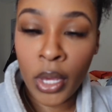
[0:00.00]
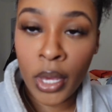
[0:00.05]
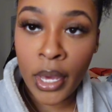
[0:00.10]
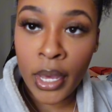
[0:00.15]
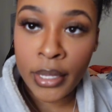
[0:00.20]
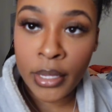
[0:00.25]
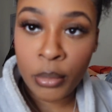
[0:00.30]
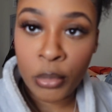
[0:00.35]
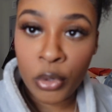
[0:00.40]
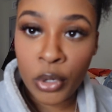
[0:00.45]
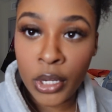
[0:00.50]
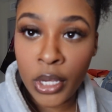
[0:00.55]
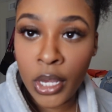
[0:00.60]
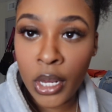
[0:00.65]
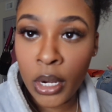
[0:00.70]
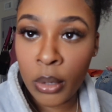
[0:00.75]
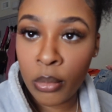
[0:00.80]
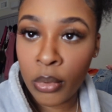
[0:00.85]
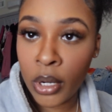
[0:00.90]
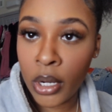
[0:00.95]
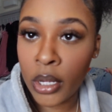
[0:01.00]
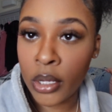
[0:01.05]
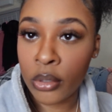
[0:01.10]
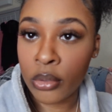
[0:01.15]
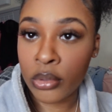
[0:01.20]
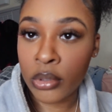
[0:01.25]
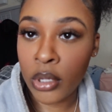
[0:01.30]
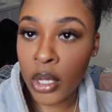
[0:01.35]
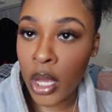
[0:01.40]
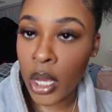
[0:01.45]
I had to move the camera
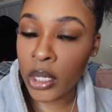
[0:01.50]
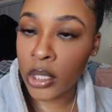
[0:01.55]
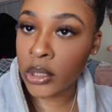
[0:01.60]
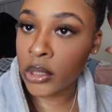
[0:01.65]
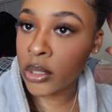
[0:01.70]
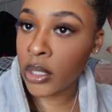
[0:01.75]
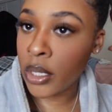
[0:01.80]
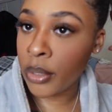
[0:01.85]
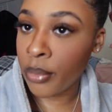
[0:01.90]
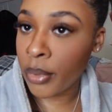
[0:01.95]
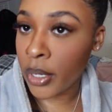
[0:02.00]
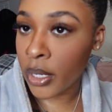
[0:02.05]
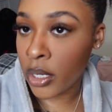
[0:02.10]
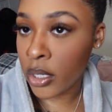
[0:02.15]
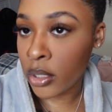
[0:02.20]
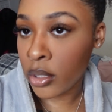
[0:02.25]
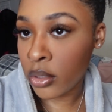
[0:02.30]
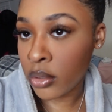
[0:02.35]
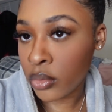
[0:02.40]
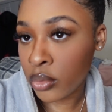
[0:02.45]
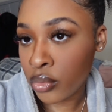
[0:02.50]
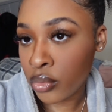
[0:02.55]
angle so y'all could see better.